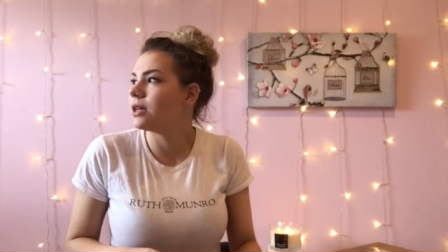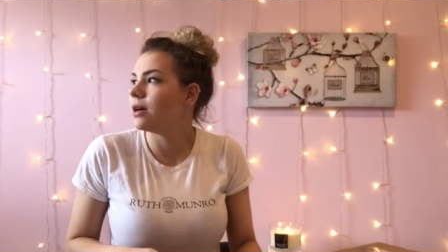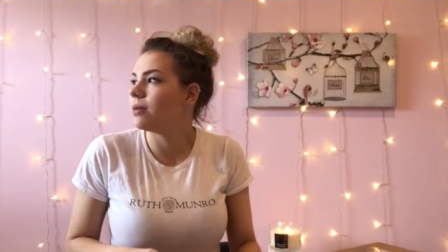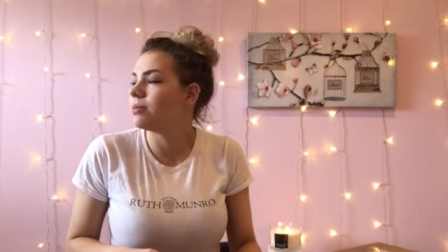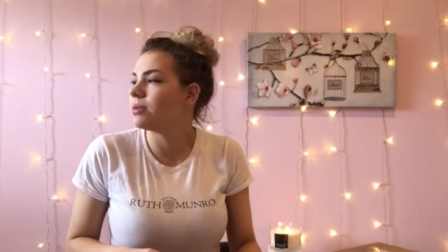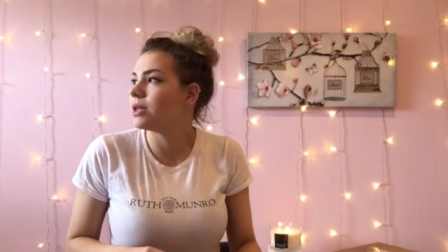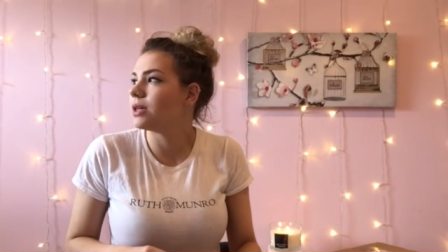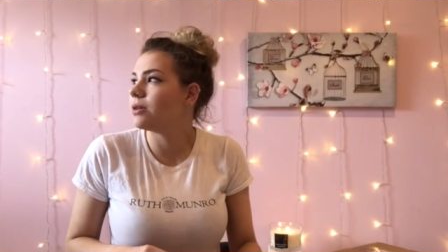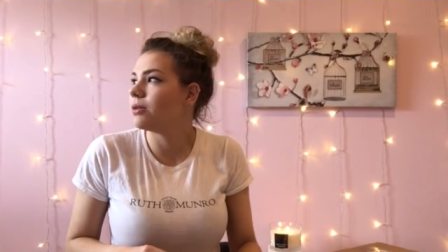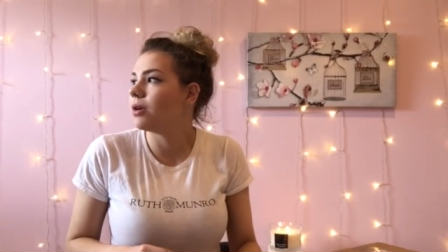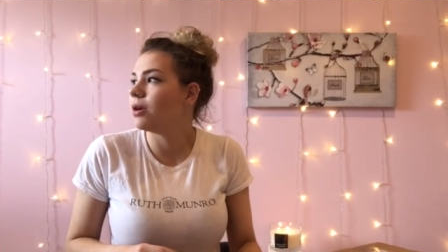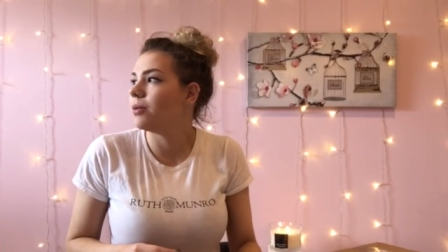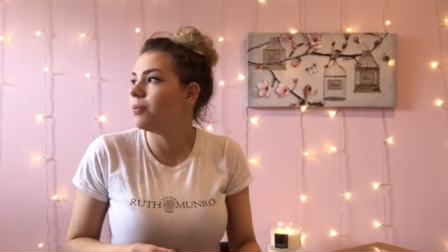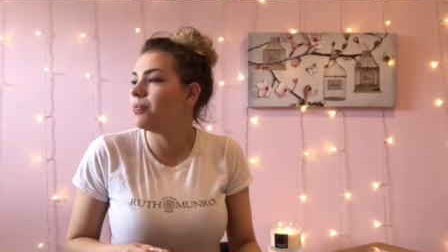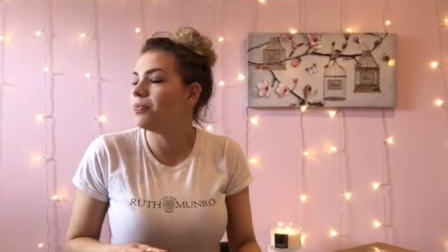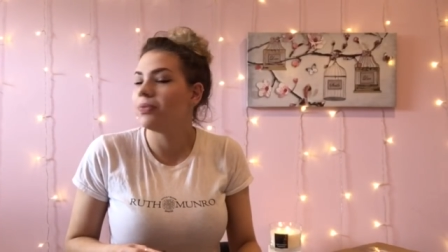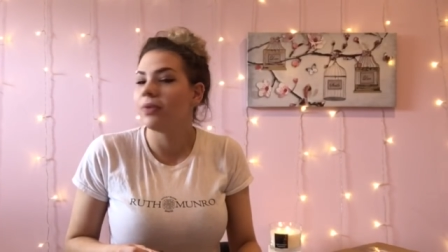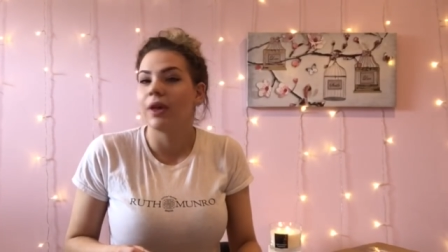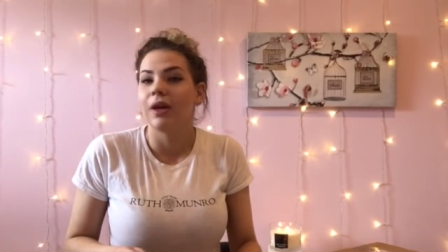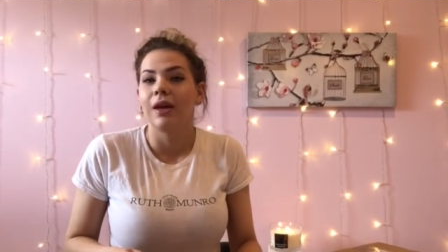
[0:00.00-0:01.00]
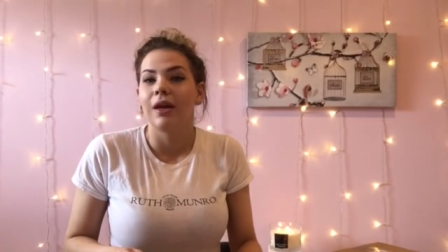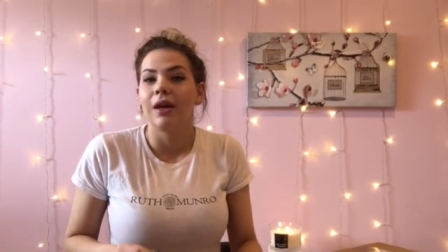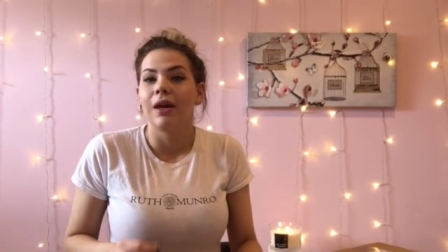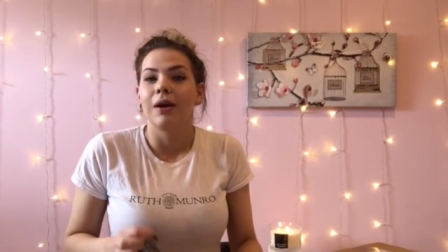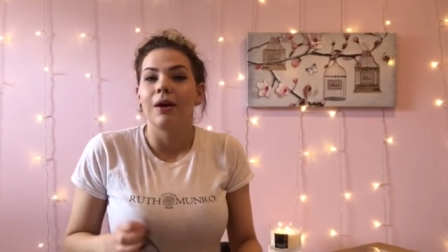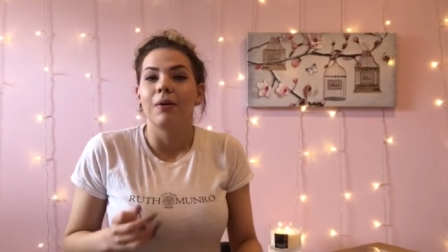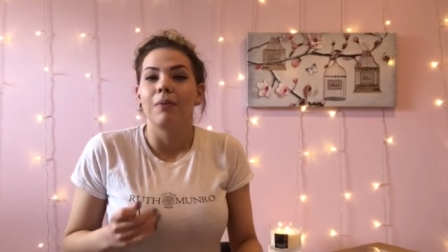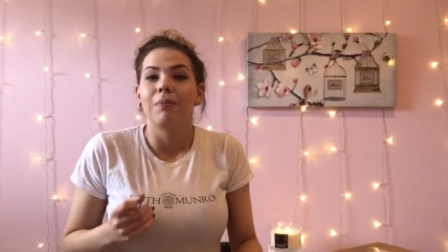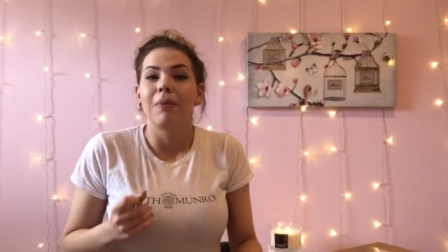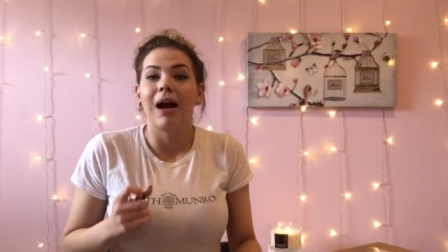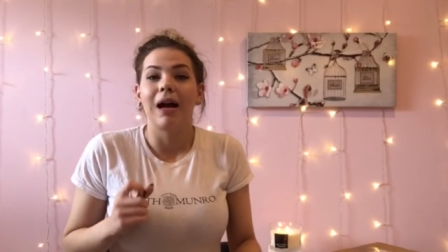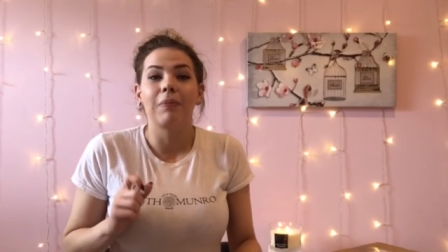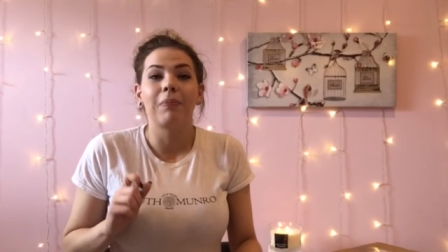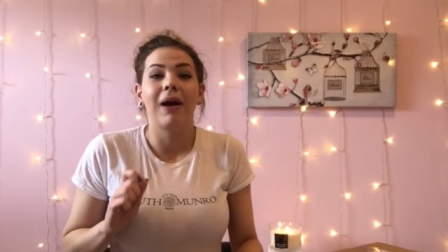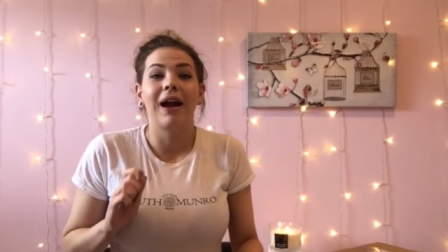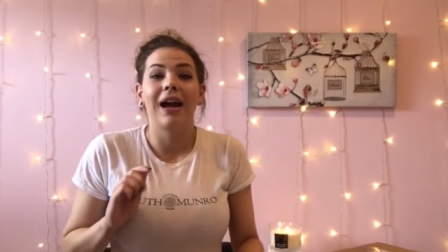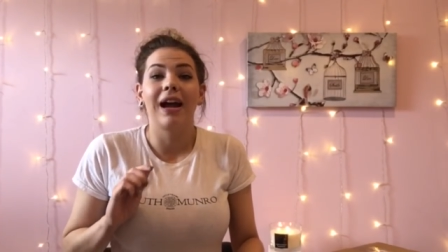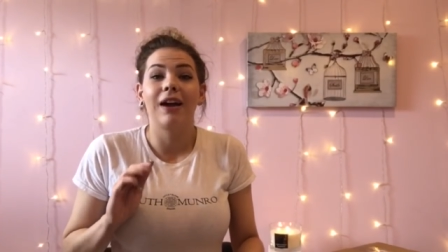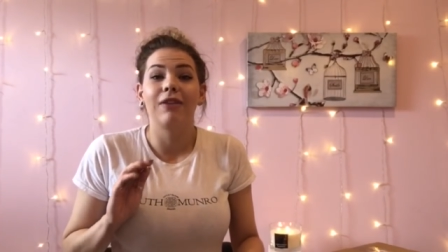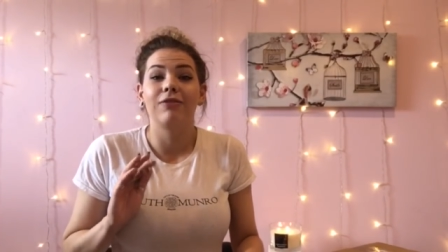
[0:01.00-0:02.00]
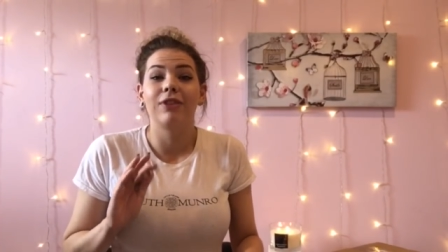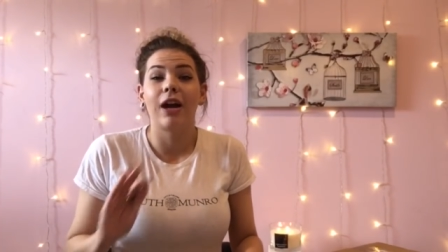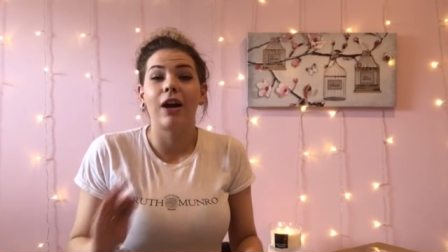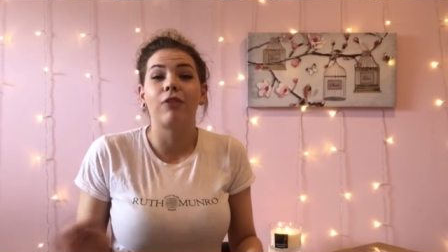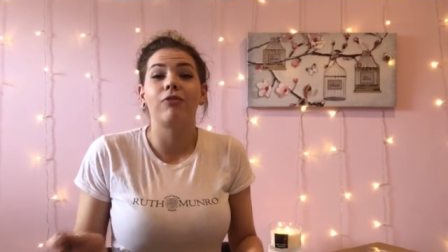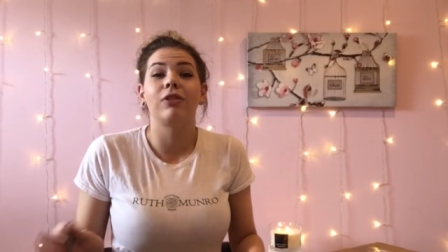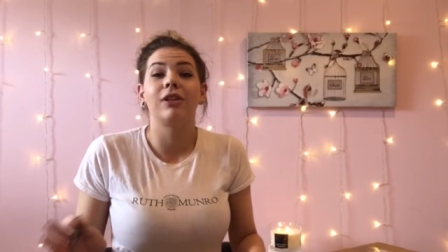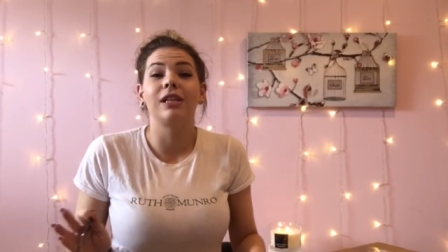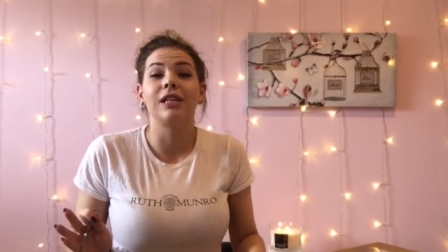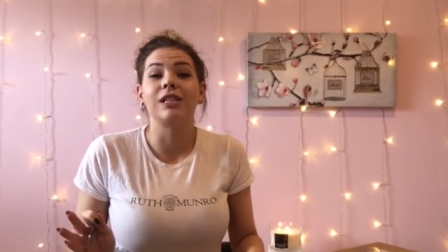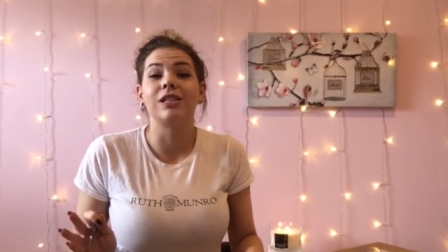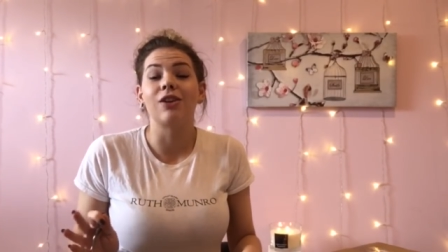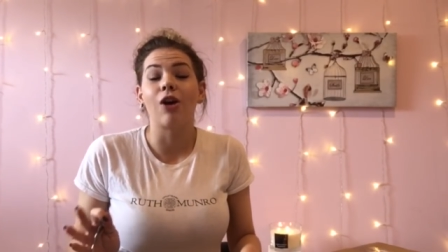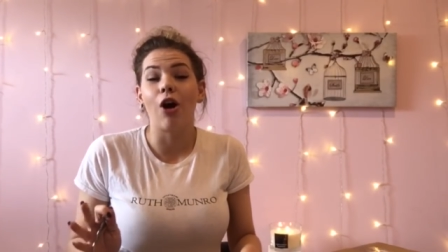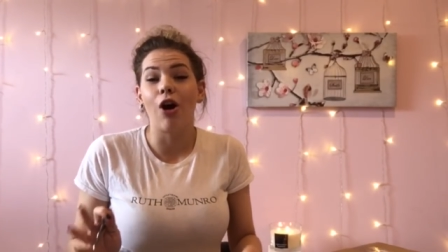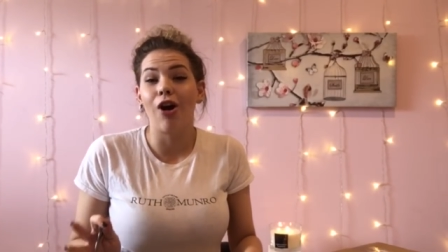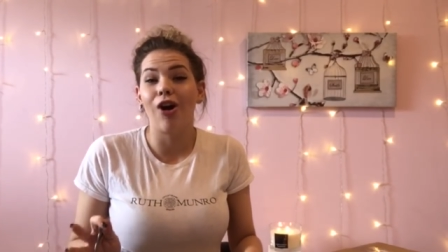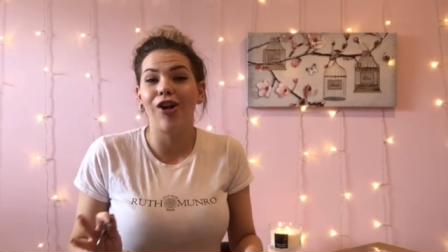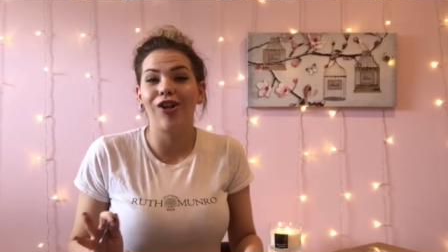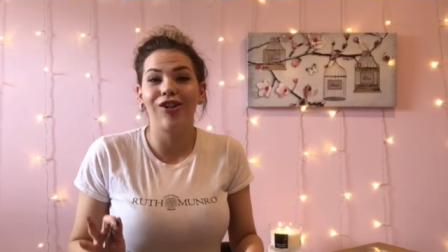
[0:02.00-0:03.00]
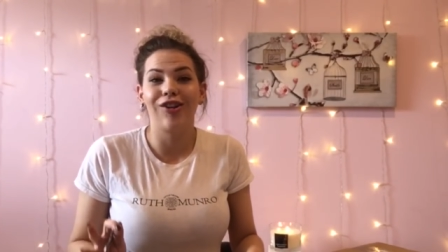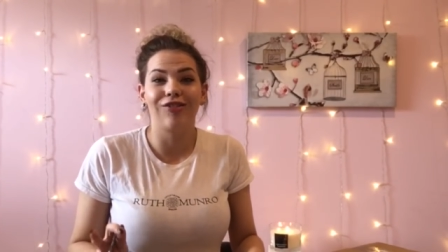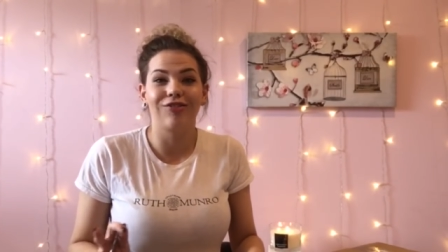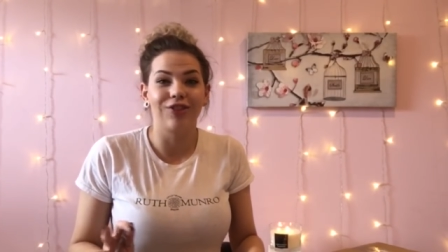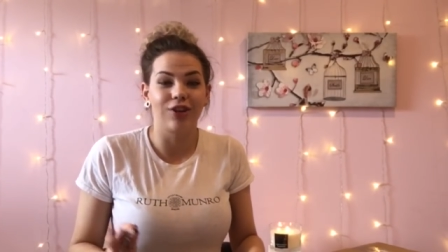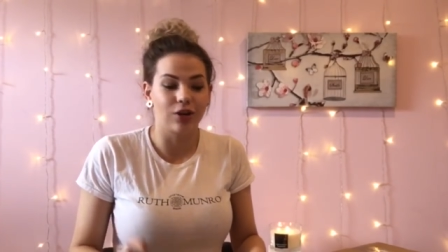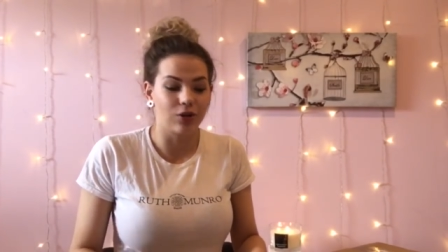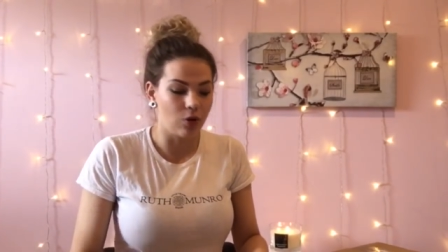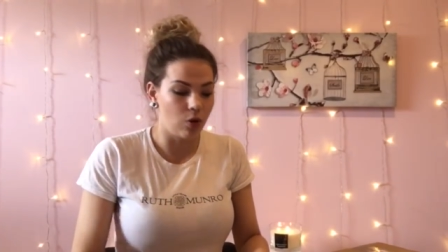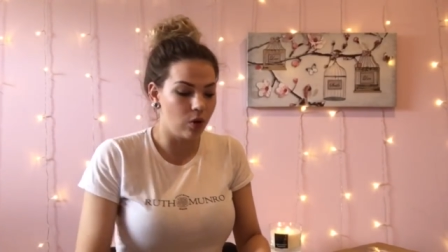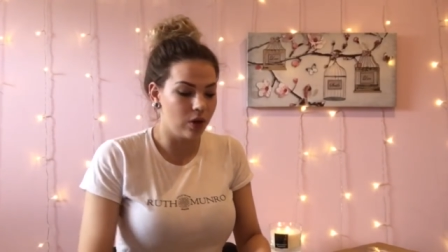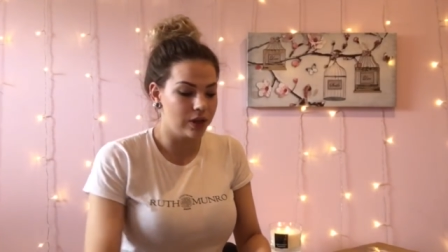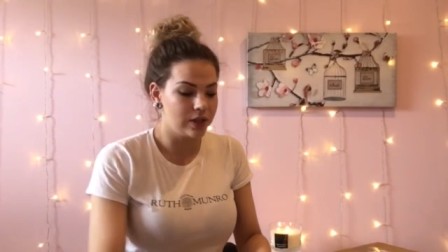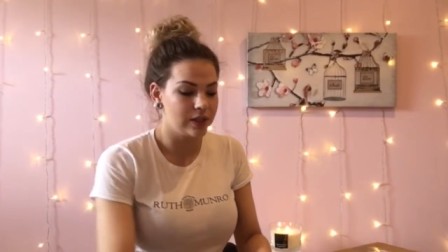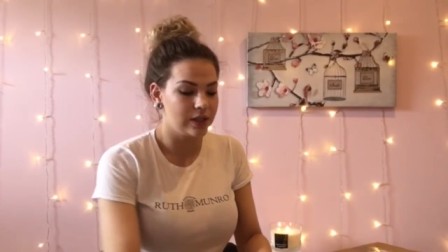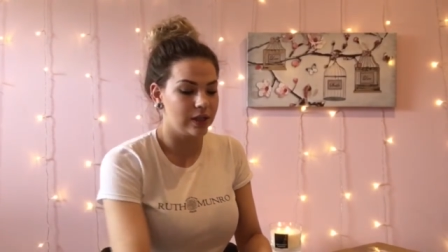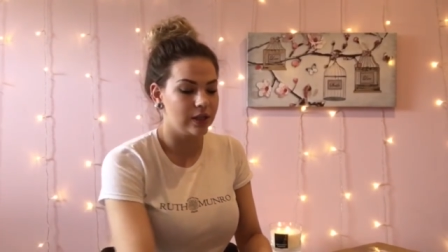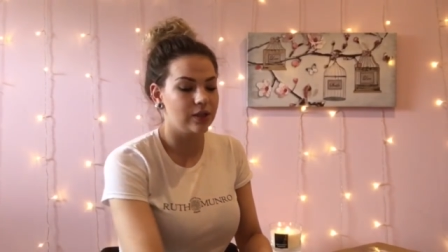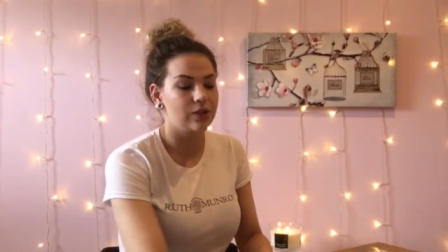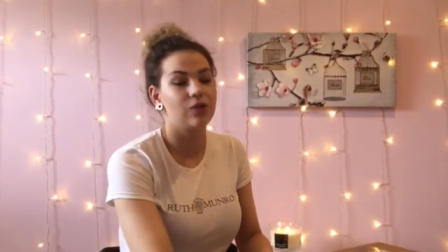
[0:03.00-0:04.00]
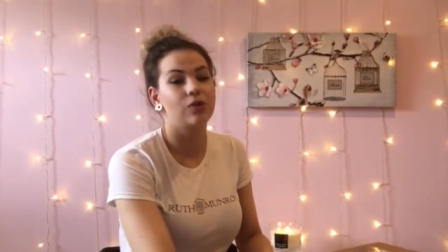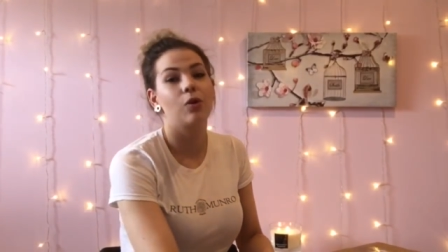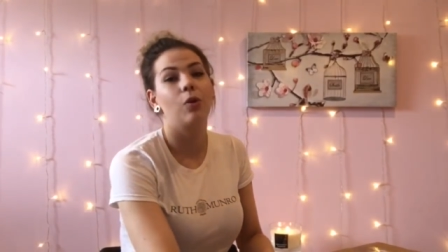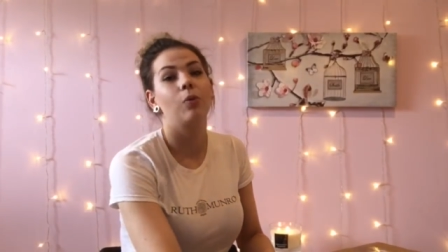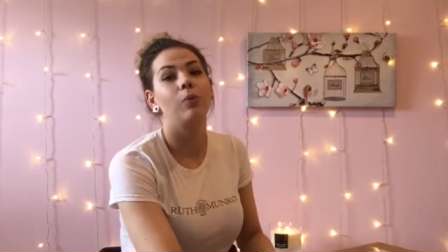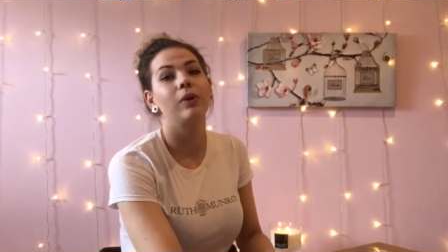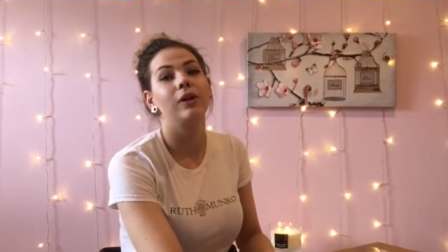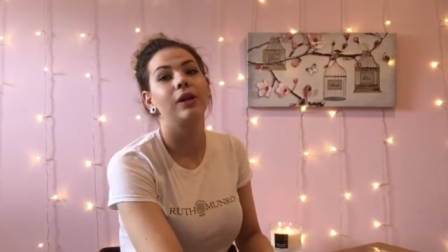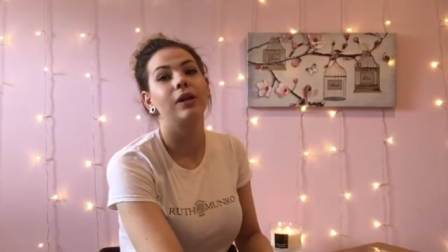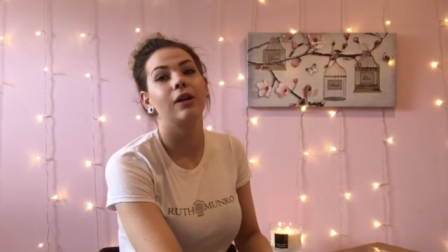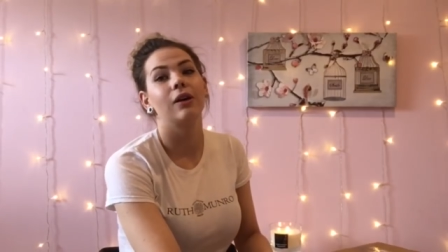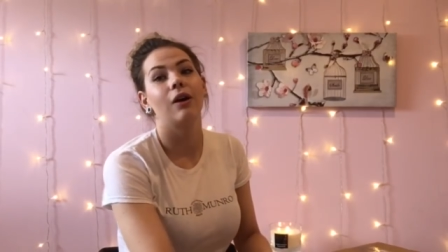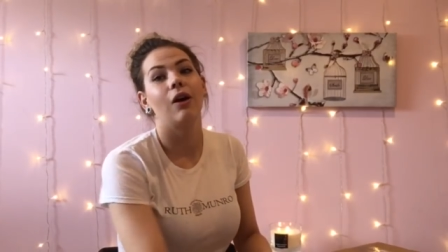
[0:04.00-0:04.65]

to update you on Magpie have now released all of their courses, so we,